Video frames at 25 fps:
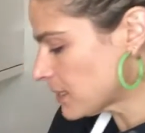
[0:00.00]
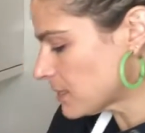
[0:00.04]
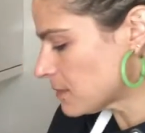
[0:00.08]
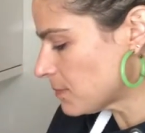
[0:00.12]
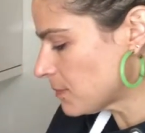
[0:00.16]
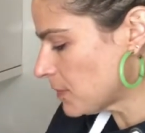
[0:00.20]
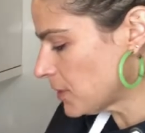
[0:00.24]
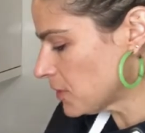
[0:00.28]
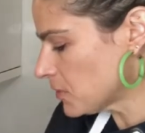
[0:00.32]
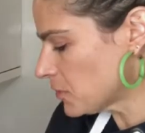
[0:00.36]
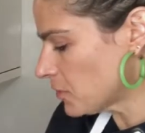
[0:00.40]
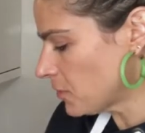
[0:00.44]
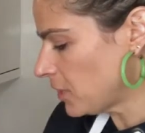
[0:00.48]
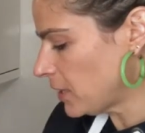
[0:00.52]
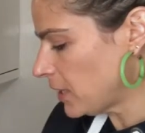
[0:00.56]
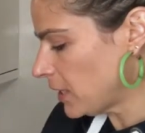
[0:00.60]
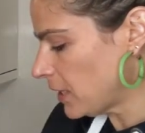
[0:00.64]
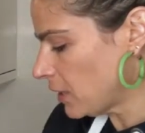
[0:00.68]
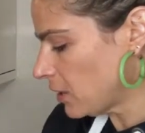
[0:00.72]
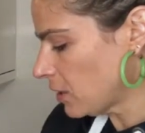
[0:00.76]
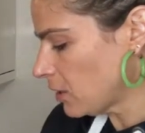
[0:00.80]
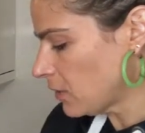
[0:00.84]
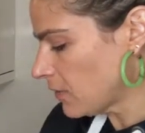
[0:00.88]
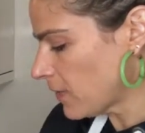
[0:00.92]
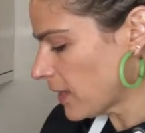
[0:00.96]
smells really
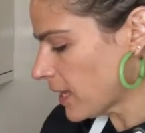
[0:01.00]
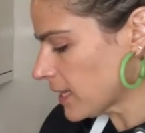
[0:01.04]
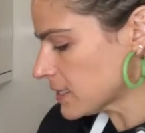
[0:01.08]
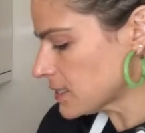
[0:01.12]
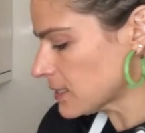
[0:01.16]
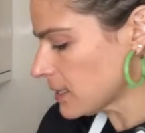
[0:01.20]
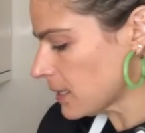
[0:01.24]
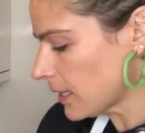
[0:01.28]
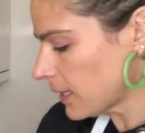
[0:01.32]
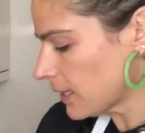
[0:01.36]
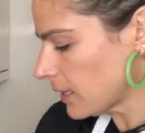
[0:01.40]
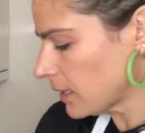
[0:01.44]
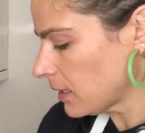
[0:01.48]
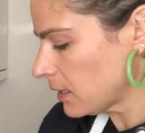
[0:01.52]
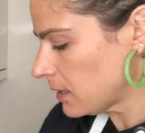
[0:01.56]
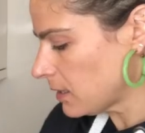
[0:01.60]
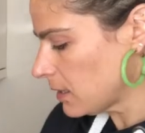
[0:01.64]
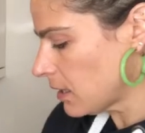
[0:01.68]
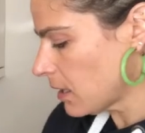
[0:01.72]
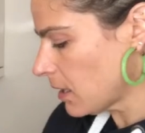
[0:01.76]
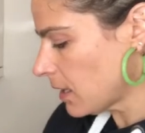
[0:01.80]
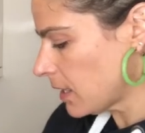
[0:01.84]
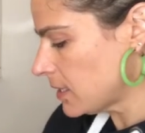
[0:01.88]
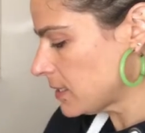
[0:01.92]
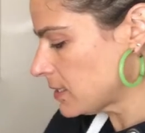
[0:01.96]
good. That's like a
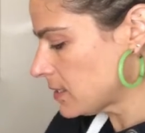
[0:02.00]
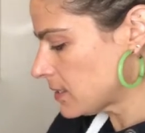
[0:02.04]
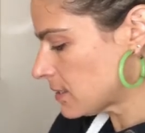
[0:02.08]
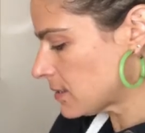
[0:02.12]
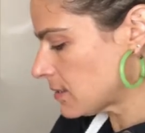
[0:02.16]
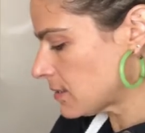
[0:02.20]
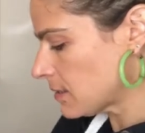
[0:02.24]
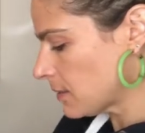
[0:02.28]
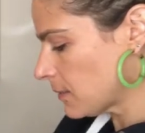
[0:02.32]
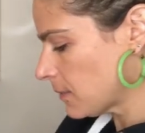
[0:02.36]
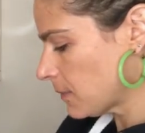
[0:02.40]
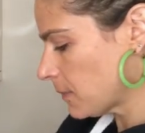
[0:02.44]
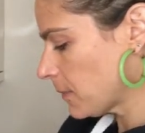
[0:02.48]
nice